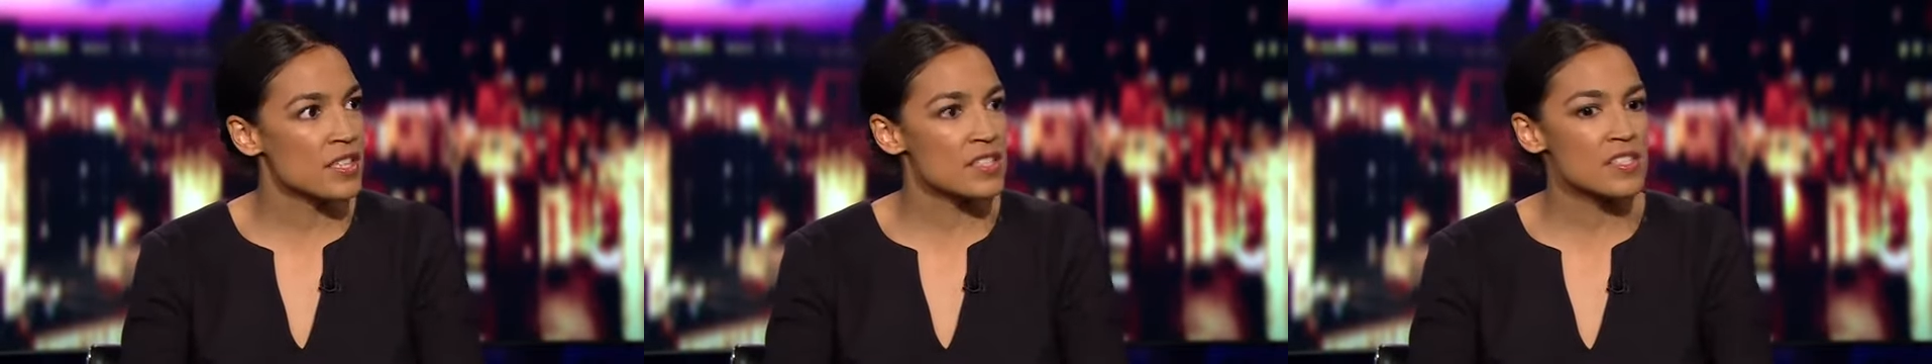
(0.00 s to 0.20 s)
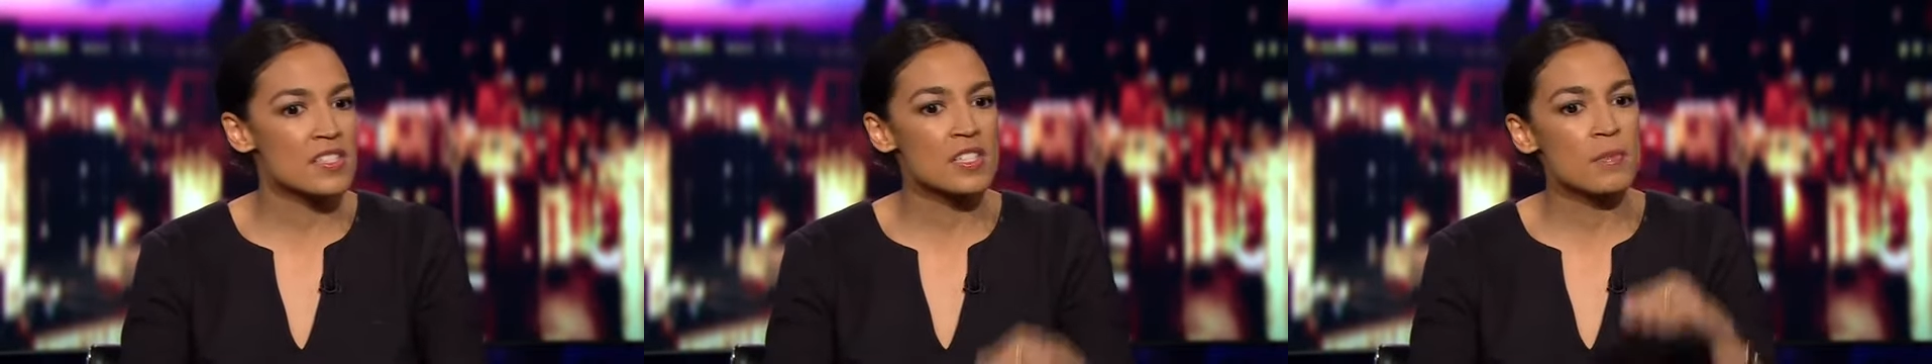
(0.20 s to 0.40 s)

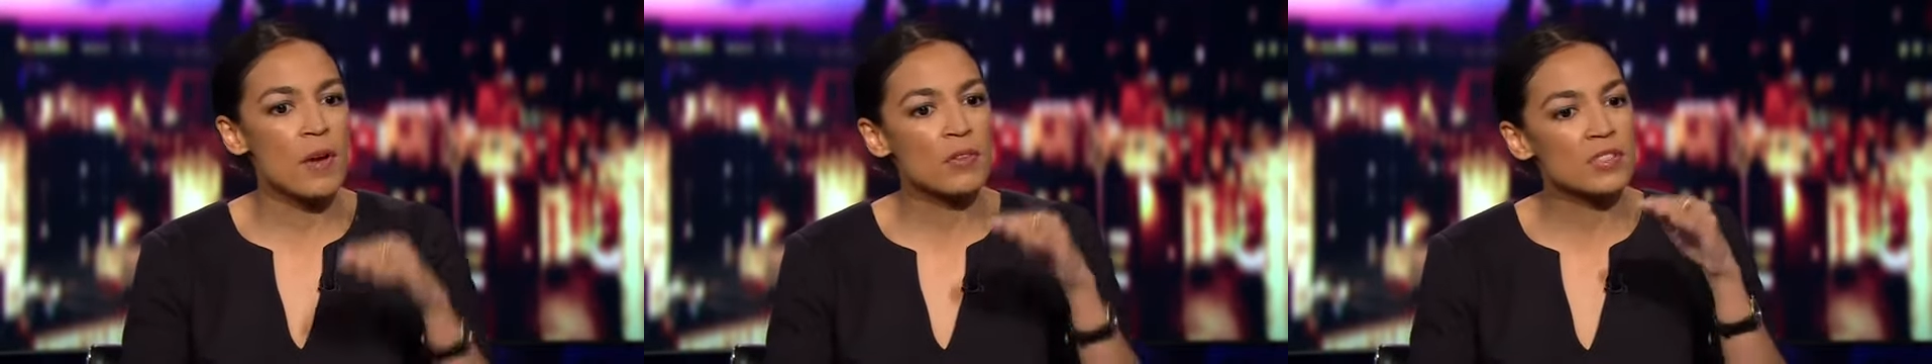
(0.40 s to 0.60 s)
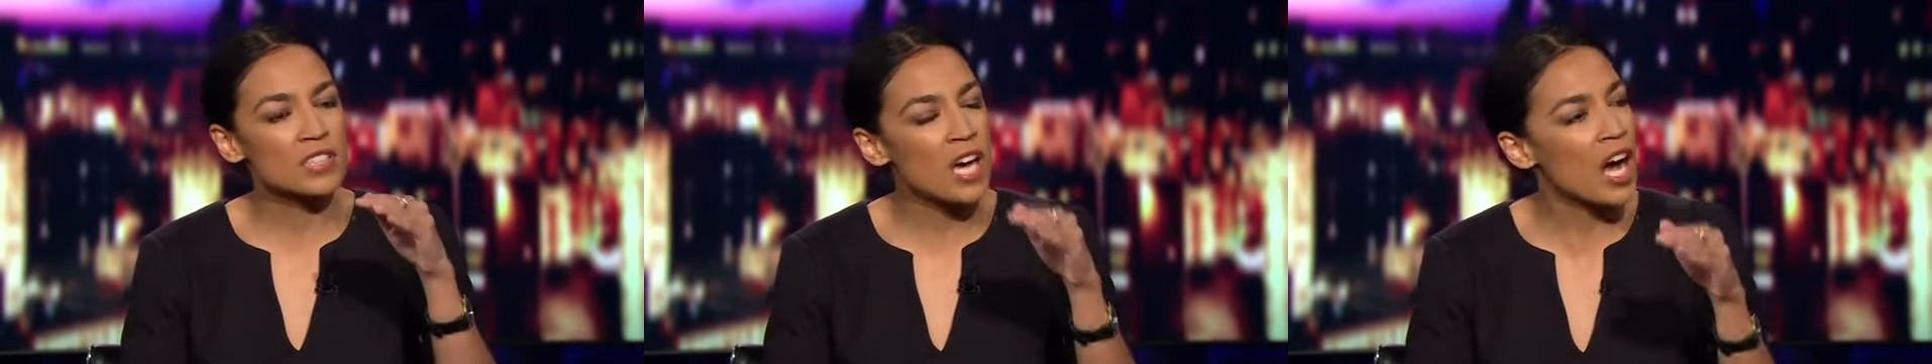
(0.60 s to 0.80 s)
This is
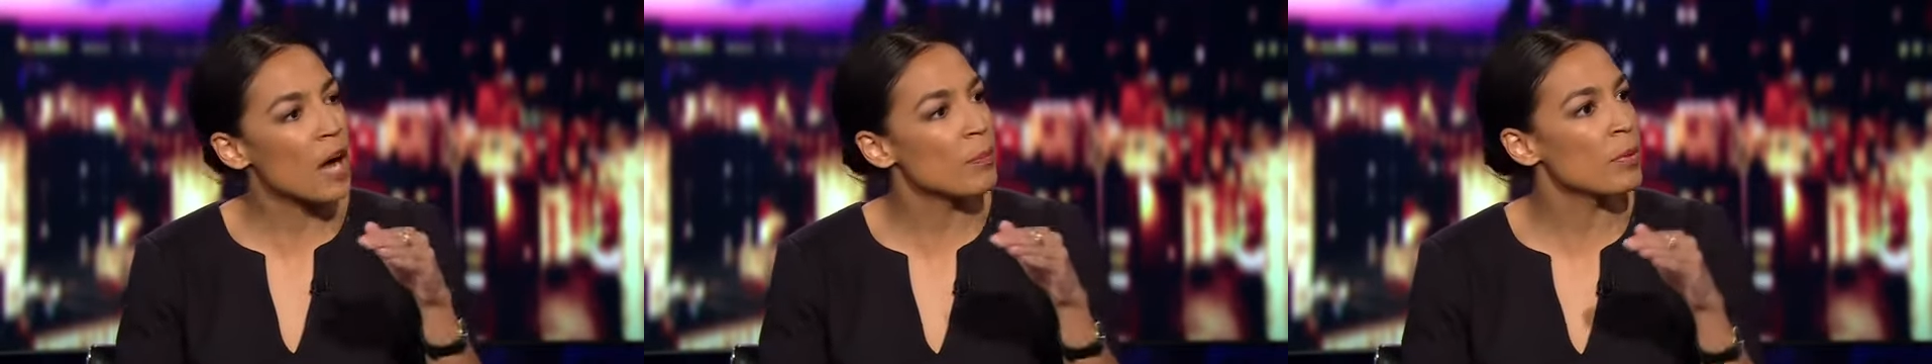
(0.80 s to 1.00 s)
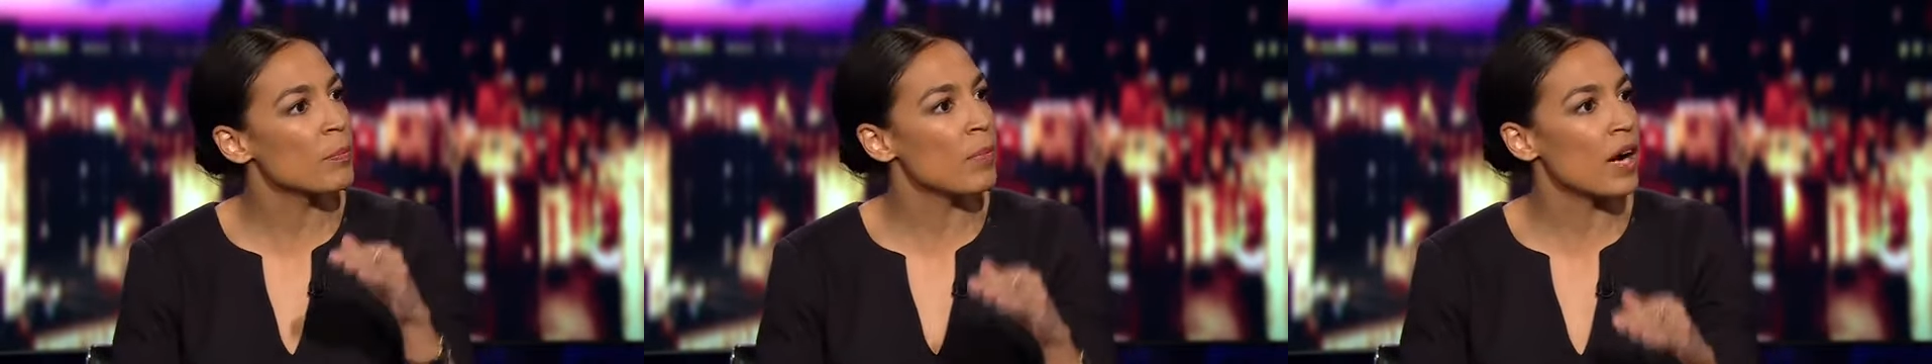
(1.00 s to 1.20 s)
about top
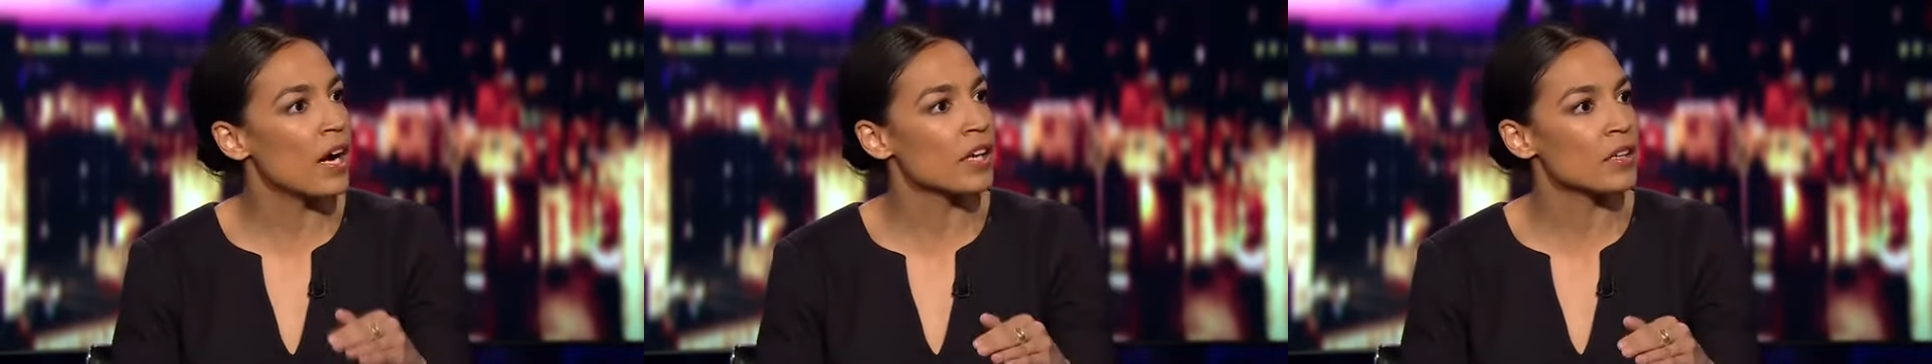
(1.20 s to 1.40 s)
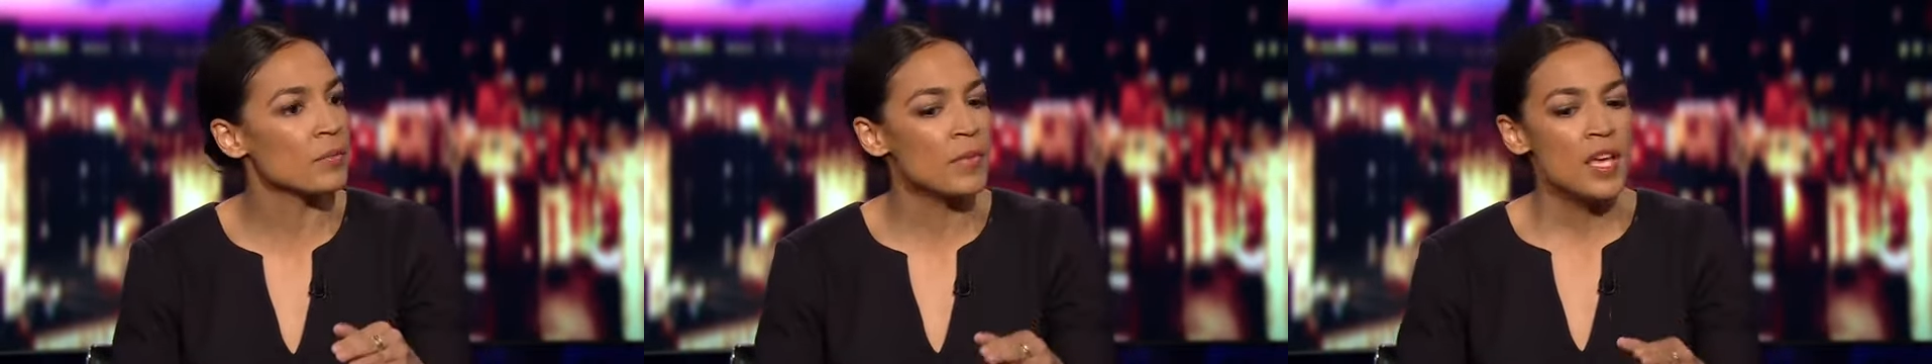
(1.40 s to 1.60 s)
and
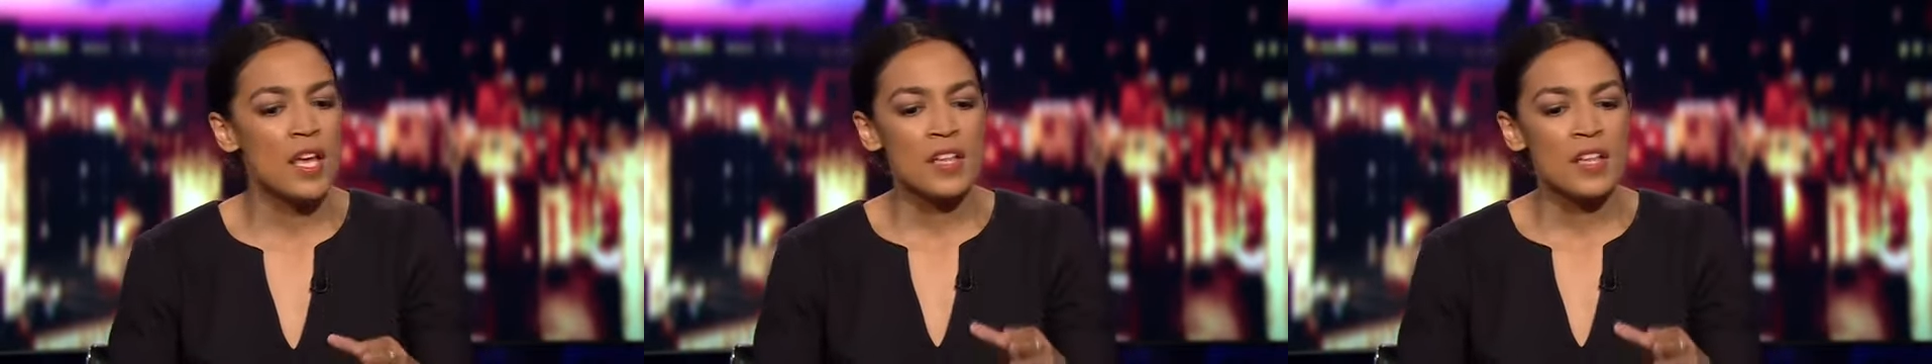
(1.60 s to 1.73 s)
bottom.